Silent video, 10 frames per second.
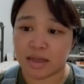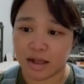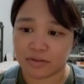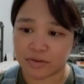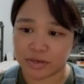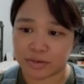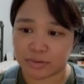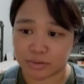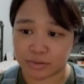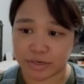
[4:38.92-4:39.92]

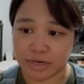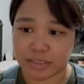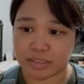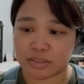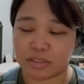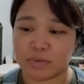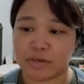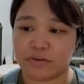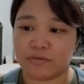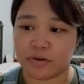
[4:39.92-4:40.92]
alpha-ketoglutarate to be
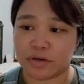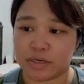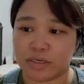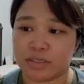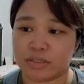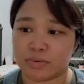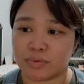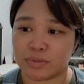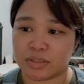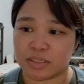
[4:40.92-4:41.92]
converted
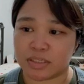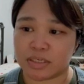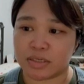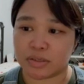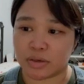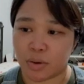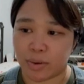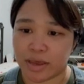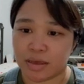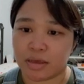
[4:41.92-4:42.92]
to
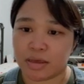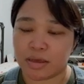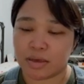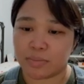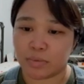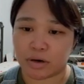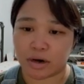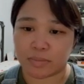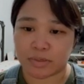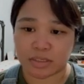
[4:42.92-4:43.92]
succinyl-CoA. More
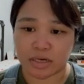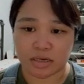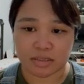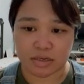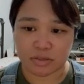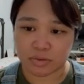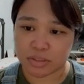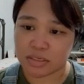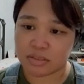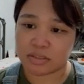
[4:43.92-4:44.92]
carbon dioxide is
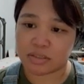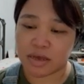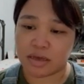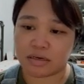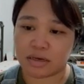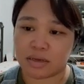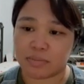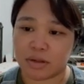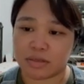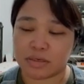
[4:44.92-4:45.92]
released, and a
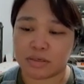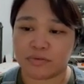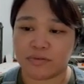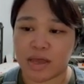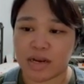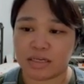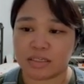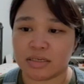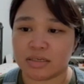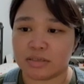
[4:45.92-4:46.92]
molecule of
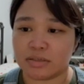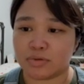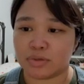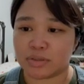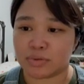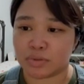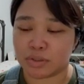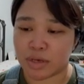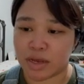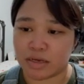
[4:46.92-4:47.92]
NAD is reduced
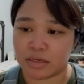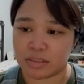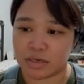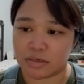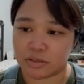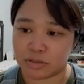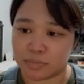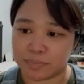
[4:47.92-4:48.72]
to NADH.